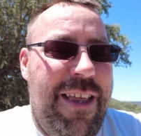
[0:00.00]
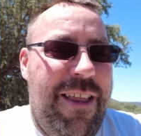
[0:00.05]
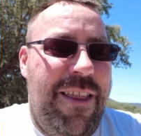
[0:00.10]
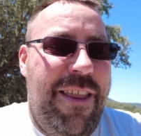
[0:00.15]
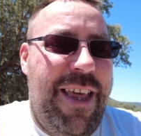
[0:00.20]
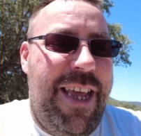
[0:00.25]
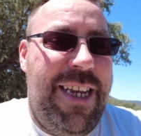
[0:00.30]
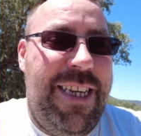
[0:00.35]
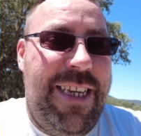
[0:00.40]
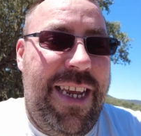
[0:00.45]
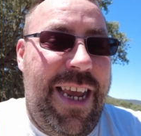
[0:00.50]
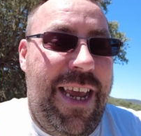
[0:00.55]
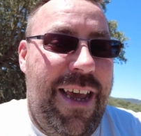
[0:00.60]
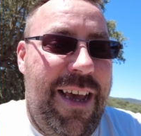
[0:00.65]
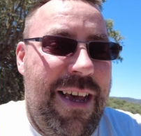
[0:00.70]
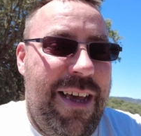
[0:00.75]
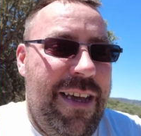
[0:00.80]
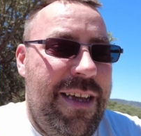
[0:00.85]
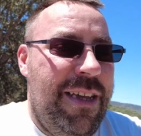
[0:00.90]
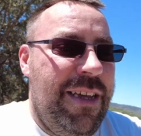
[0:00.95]
This
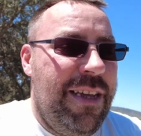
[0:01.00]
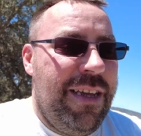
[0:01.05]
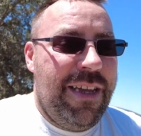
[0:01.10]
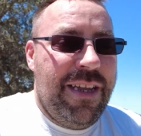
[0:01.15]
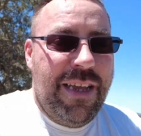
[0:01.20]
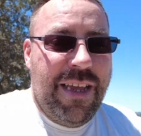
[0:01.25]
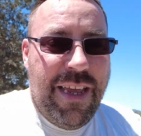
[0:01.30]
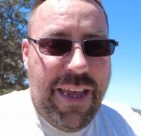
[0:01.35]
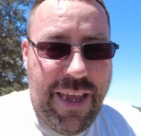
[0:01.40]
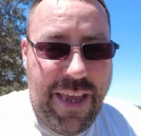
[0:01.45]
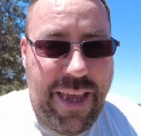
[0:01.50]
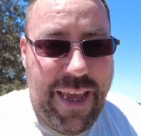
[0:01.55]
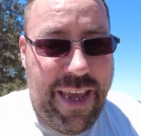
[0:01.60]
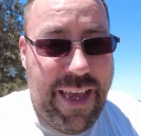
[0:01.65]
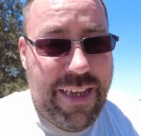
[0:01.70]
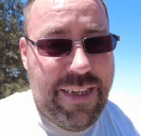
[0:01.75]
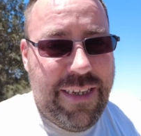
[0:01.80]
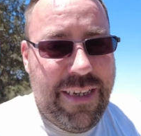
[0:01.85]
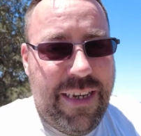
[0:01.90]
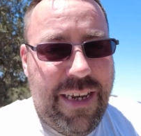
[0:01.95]
here
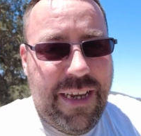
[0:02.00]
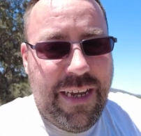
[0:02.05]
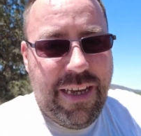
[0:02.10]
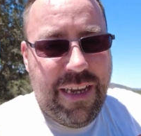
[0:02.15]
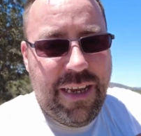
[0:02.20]
is